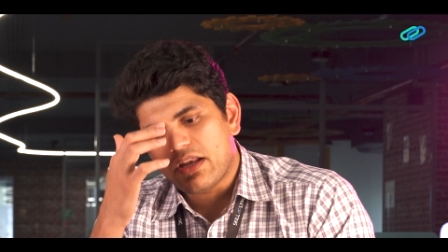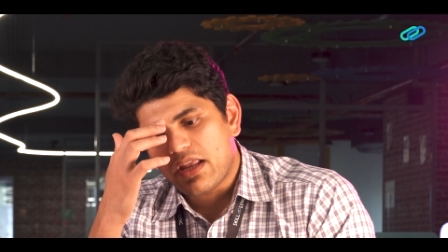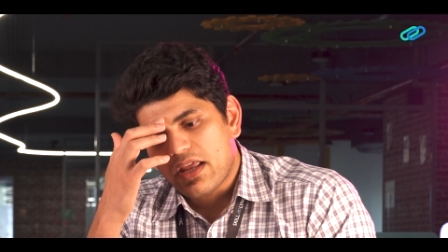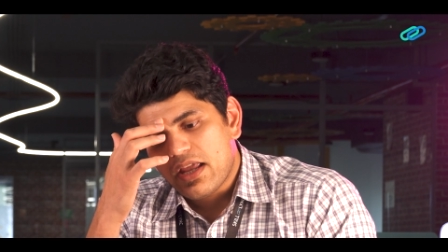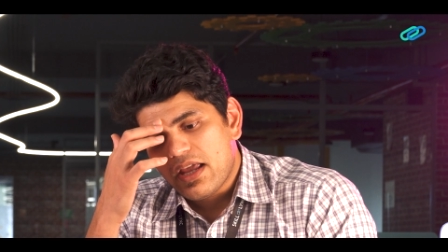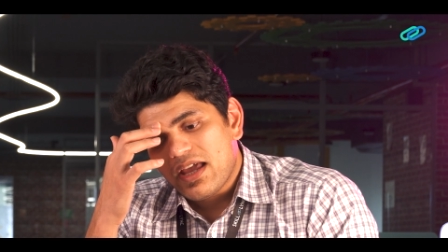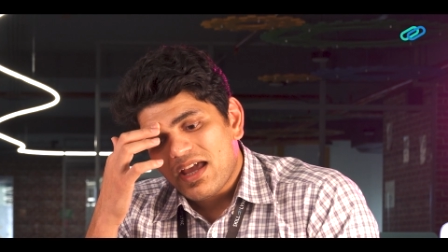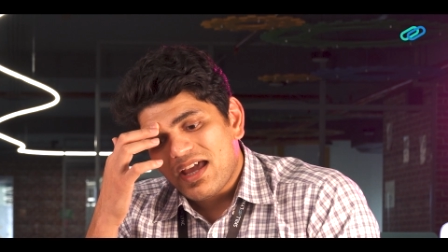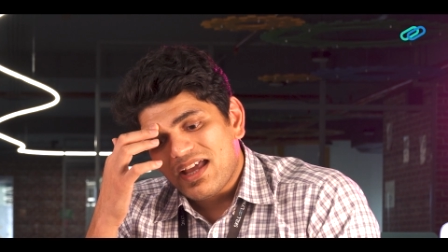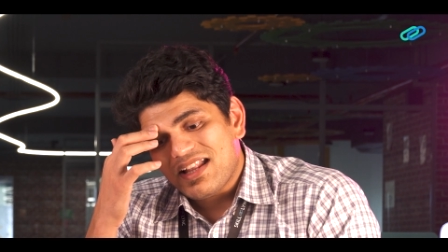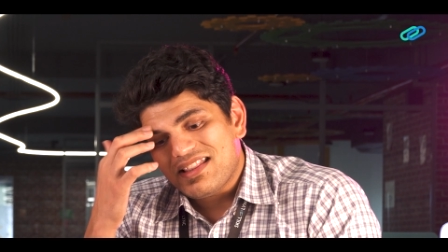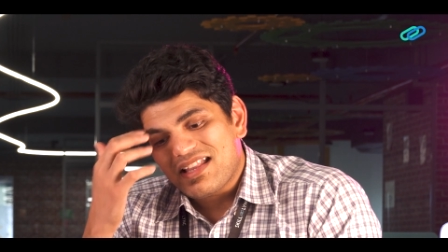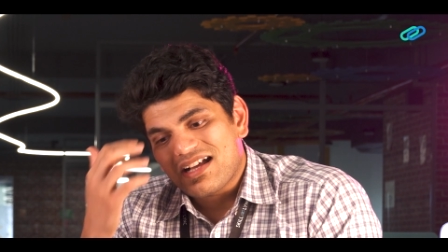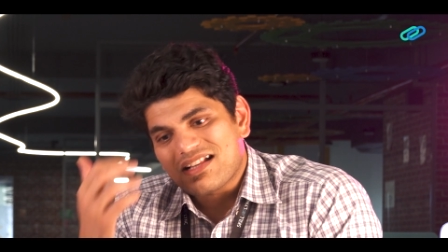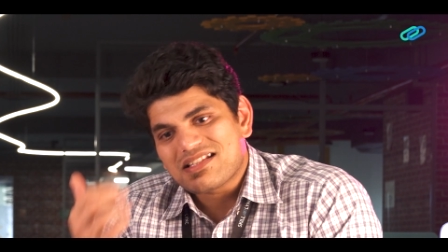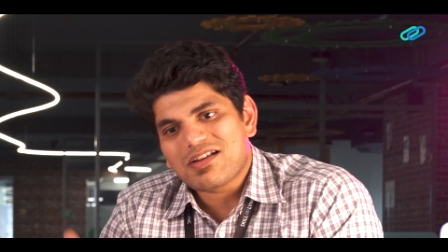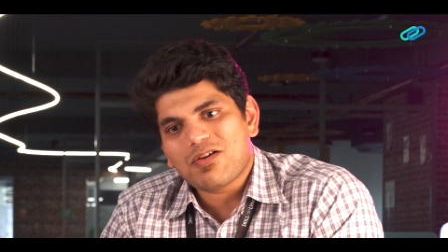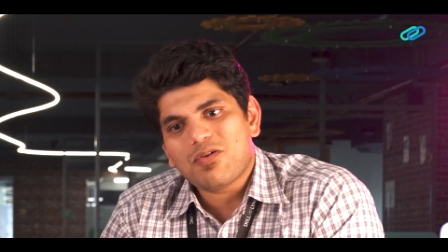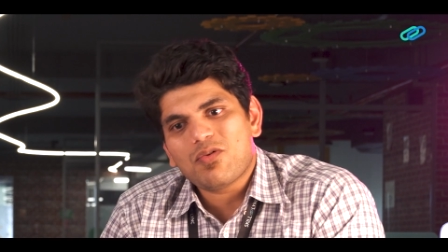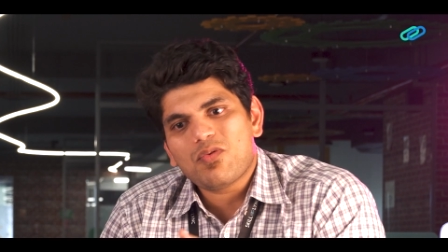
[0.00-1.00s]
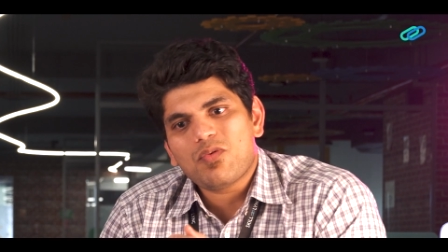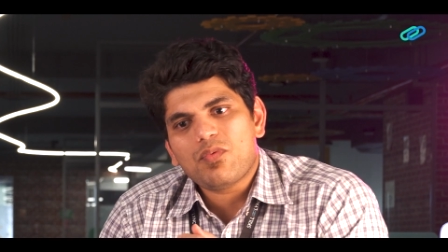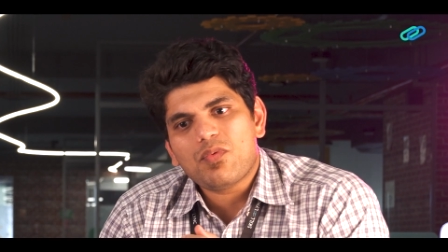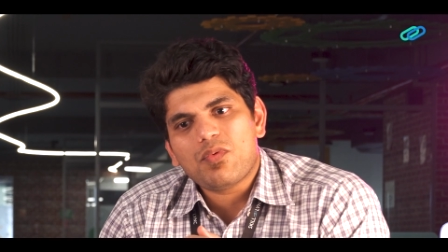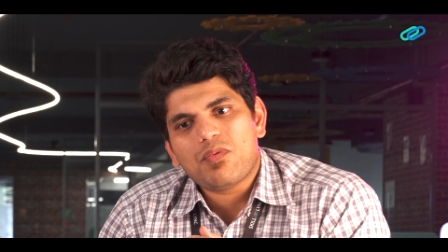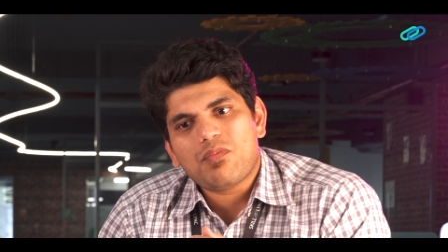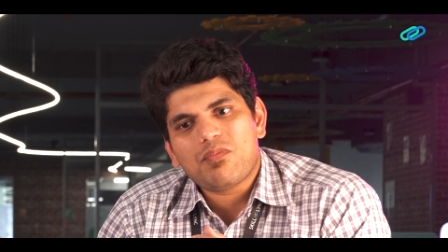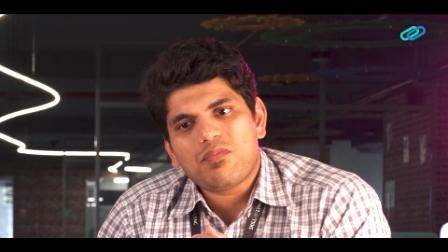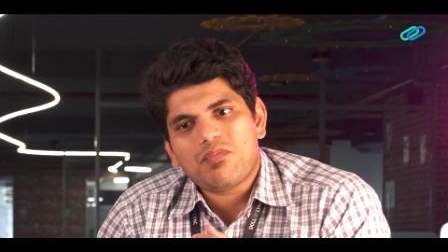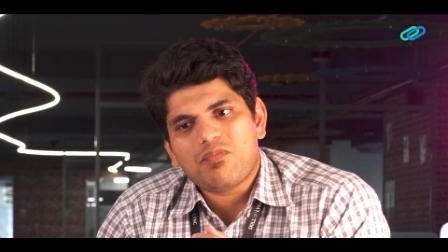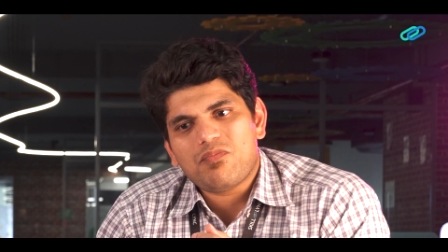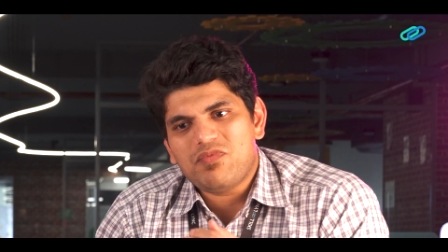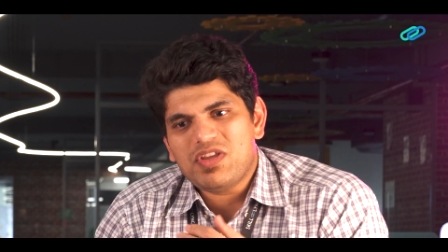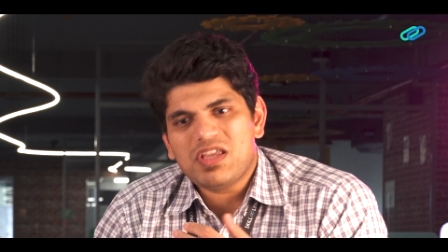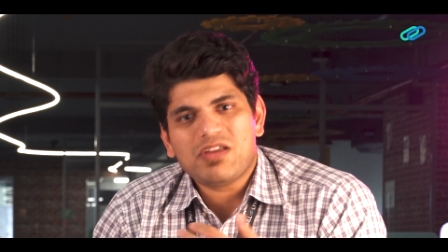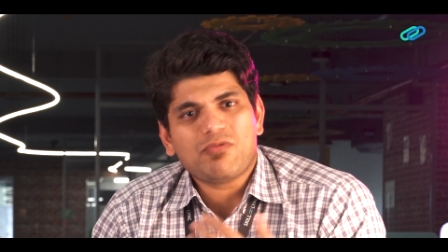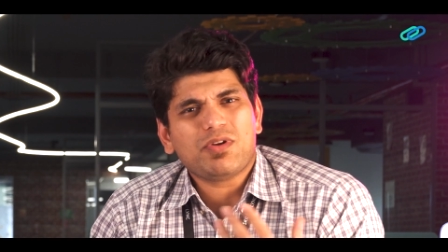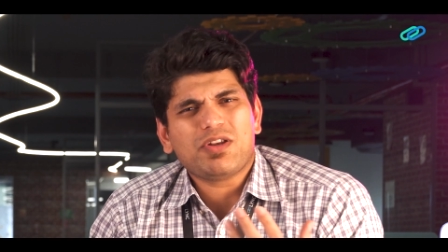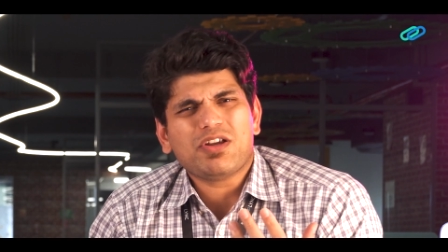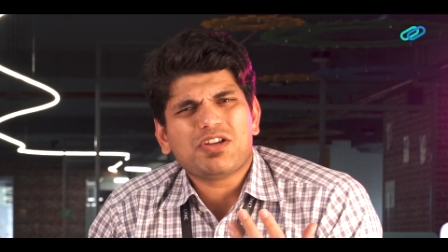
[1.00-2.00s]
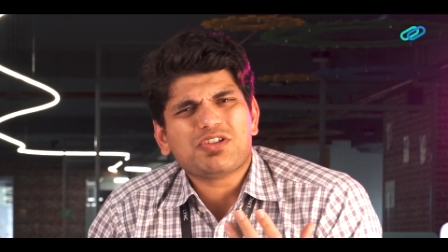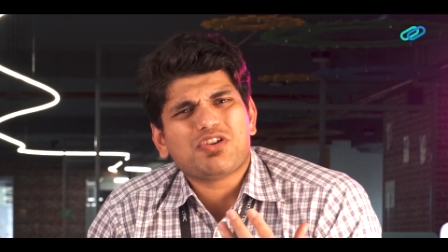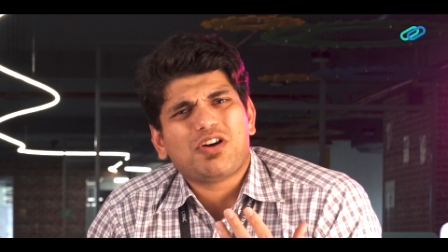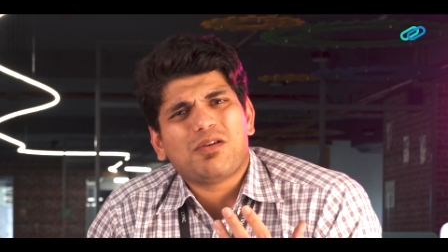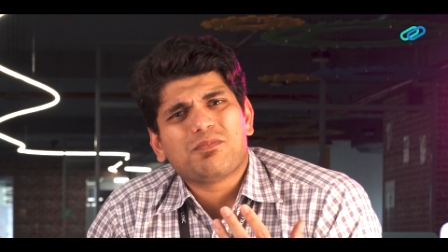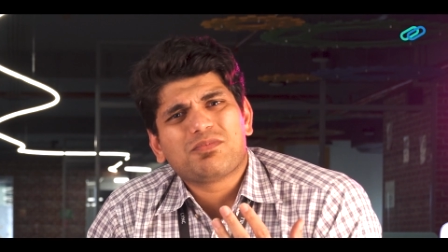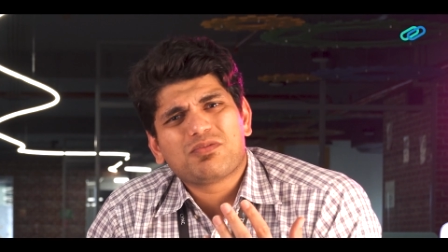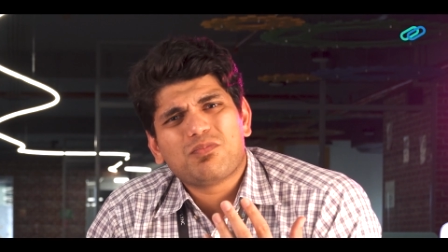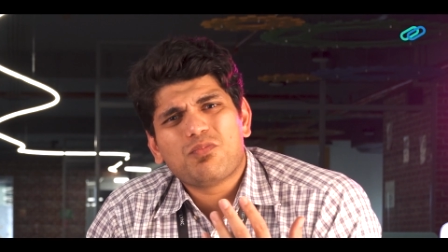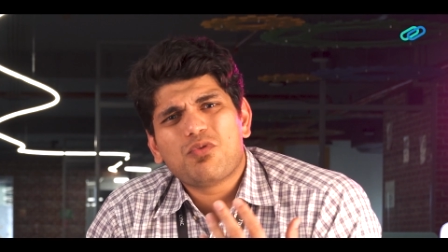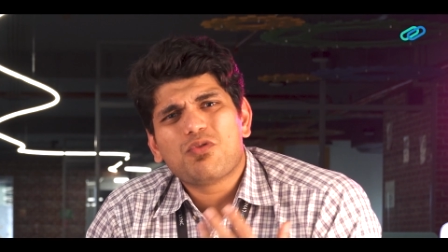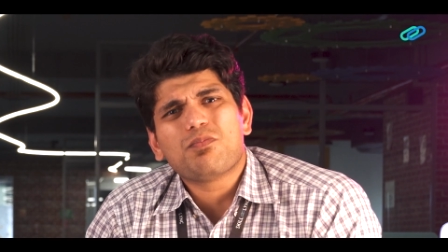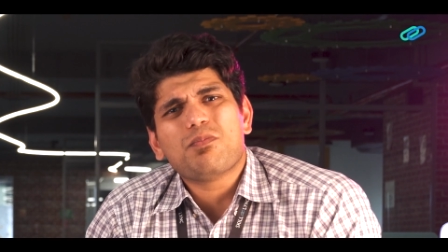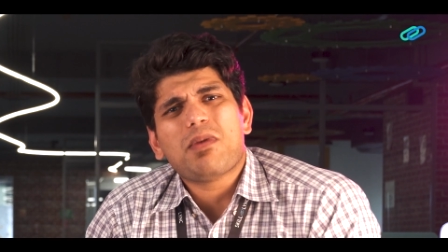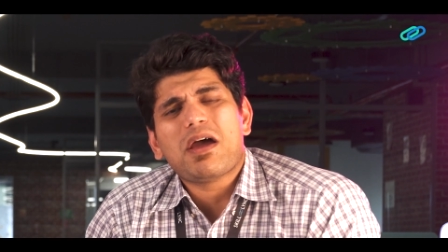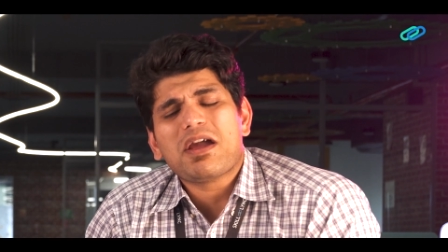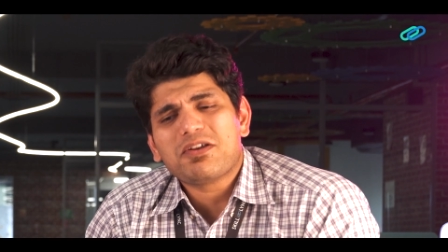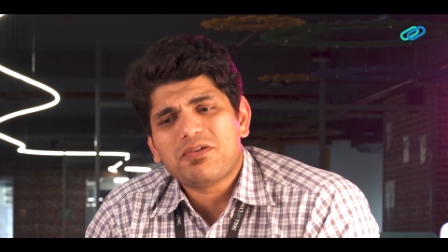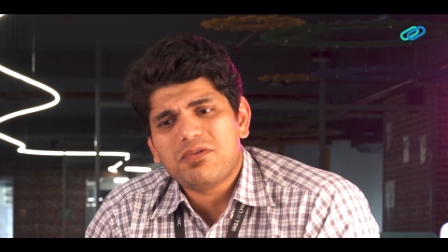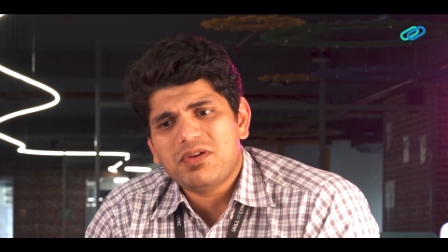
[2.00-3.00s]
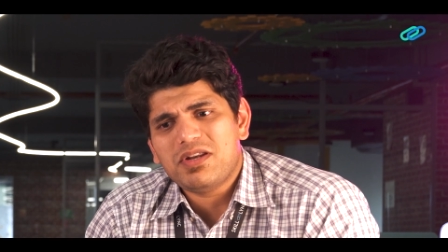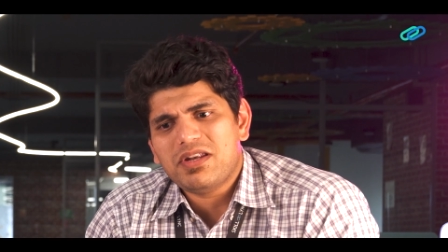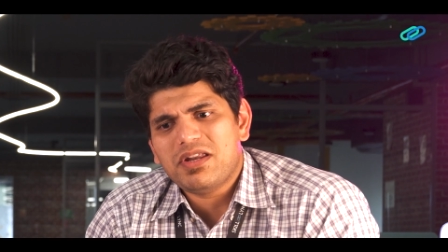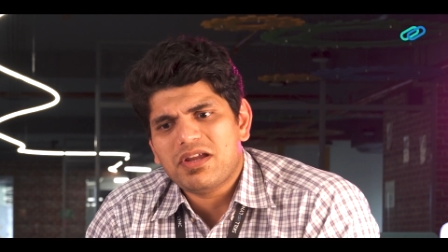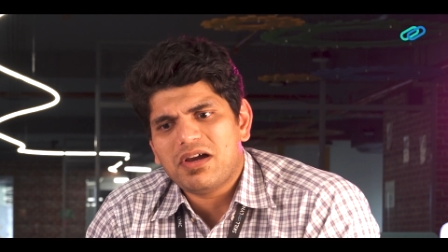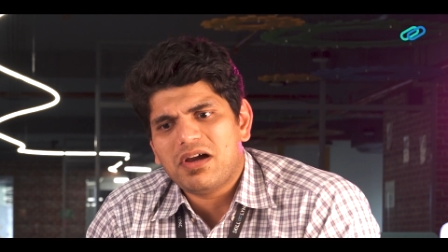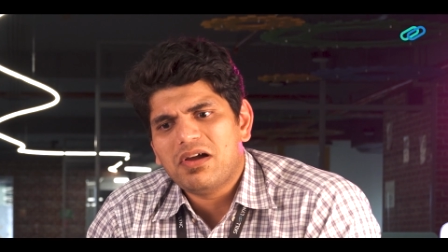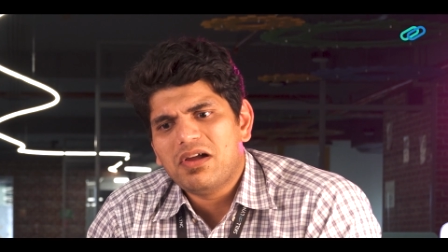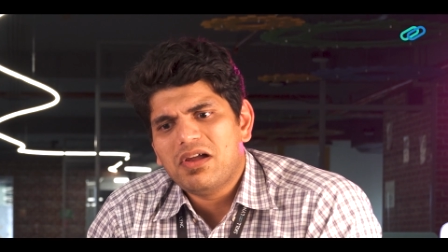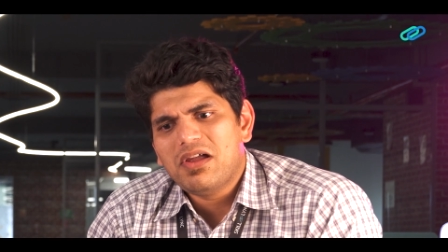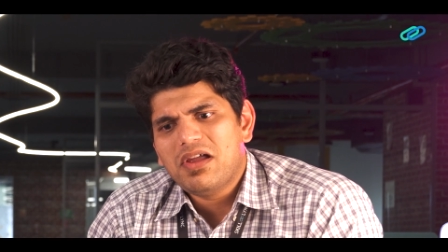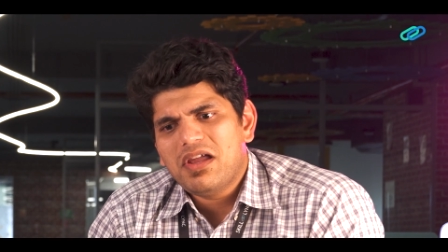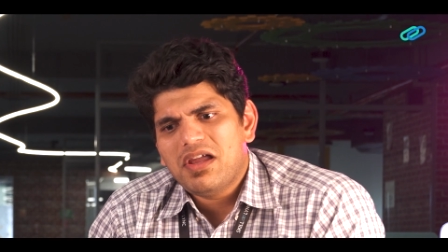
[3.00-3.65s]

and, and that's how we quit our jobs, moved back to India.